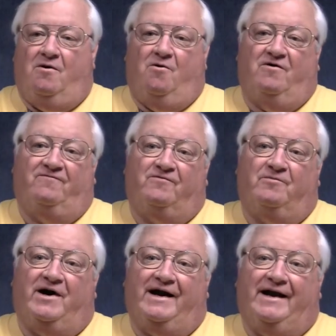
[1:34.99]
Well, for
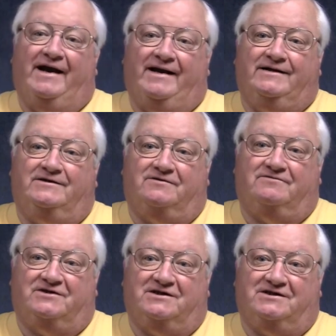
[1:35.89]
my age
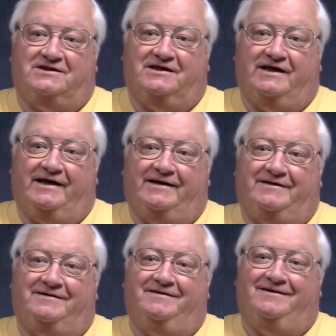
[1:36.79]
of 68,
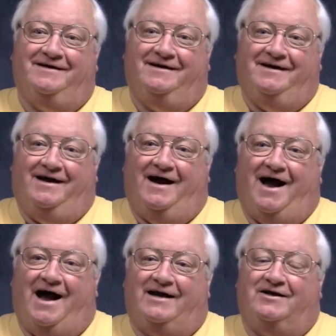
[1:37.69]

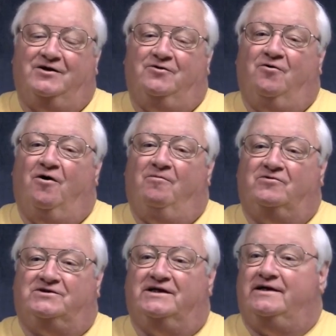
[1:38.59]
I can do
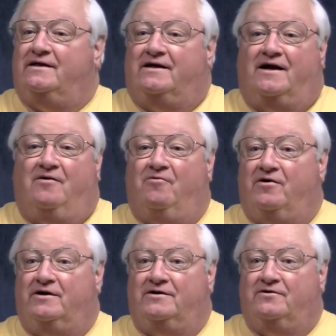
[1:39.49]
almost anything I
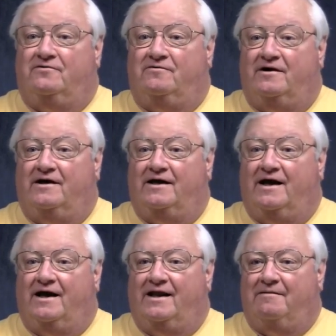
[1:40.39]
want to do.
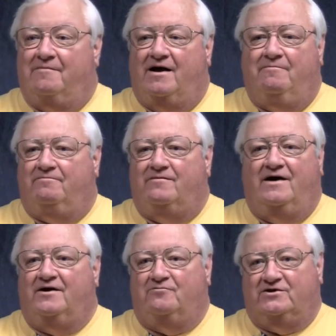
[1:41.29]
I'm
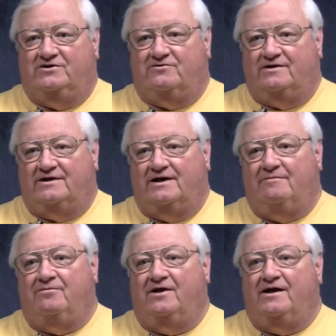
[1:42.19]
unrestricted. I
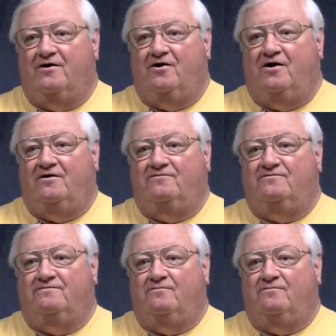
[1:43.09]
play golf.